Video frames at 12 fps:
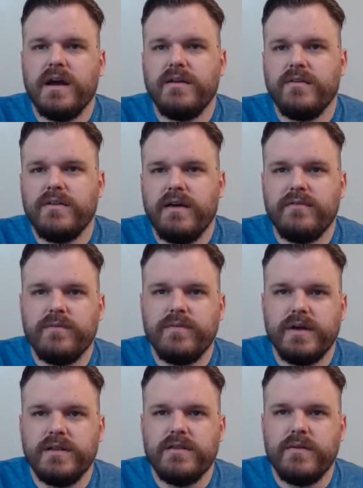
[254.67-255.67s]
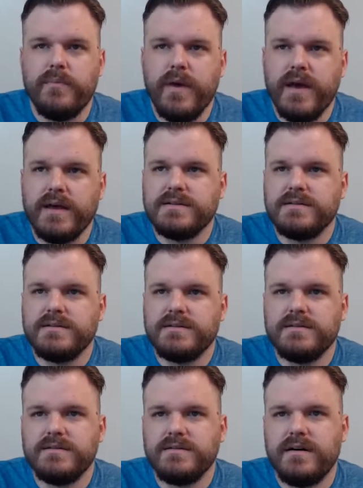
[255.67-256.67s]
I know they haven't played the
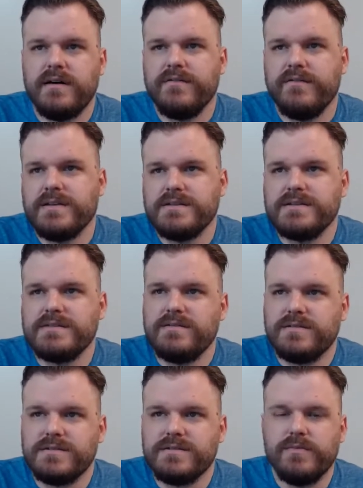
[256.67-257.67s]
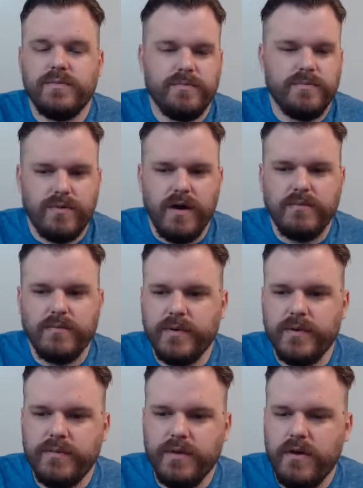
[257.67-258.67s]
best offenses. They're still
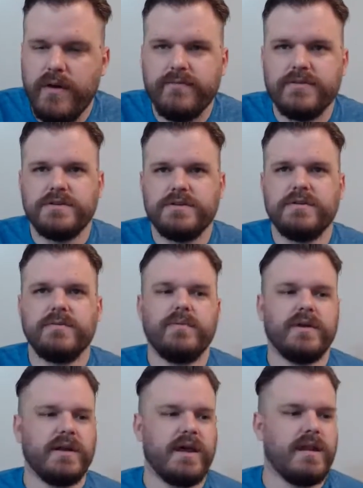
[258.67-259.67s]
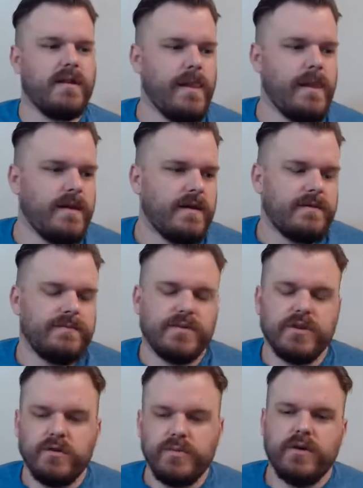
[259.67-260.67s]
probably a below average unit, but again, a
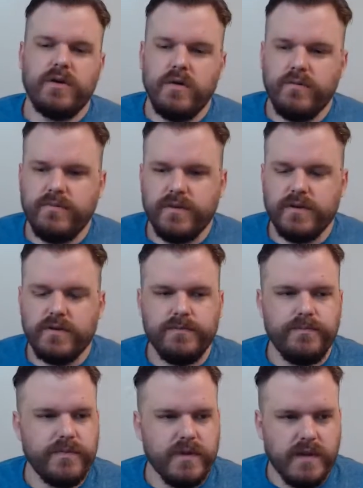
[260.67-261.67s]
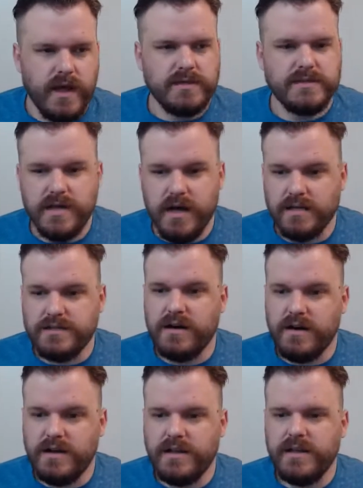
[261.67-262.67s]
little bit of home field, not a
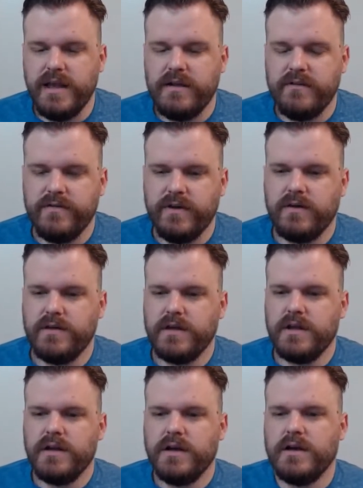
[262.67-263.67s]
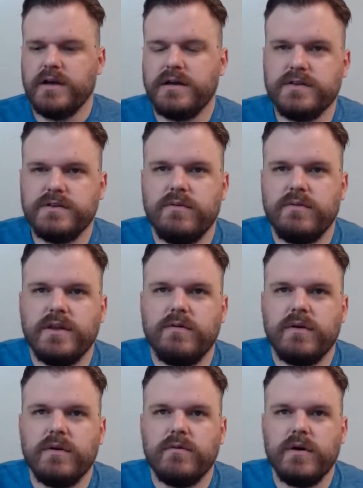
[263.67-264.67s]
ton in the NFL in
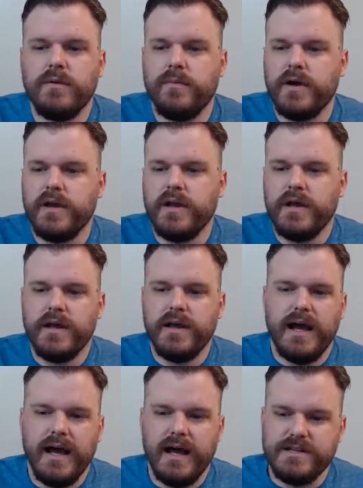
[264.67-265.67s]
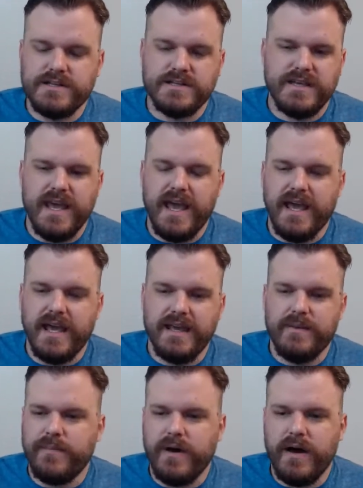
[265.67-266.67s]
2021, but I just can't
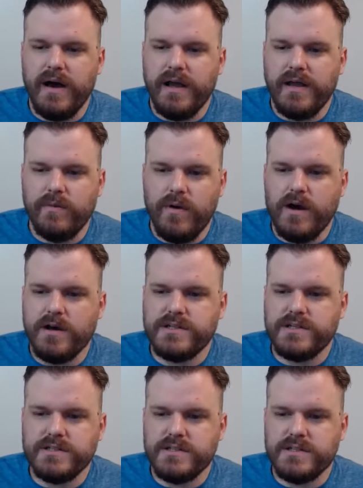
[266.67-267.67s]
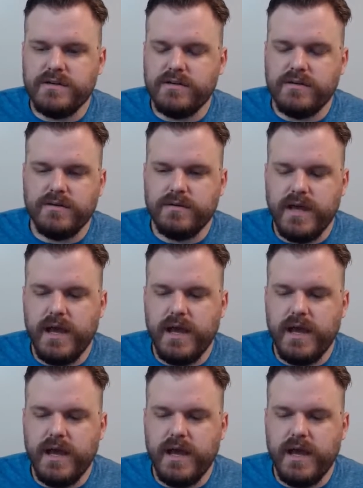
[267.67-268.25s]
get behind Washington